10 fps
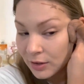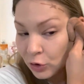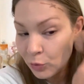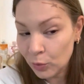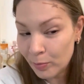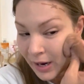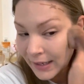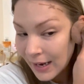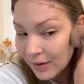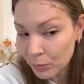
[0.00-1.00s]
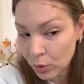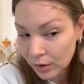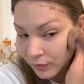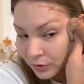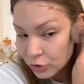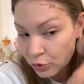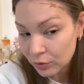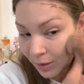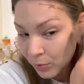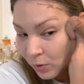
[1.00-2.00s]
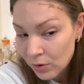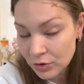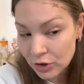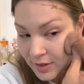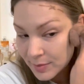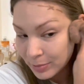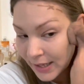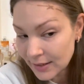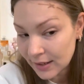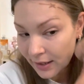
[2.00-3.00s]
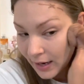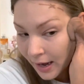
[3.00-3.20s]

you might have more of trouble just blending it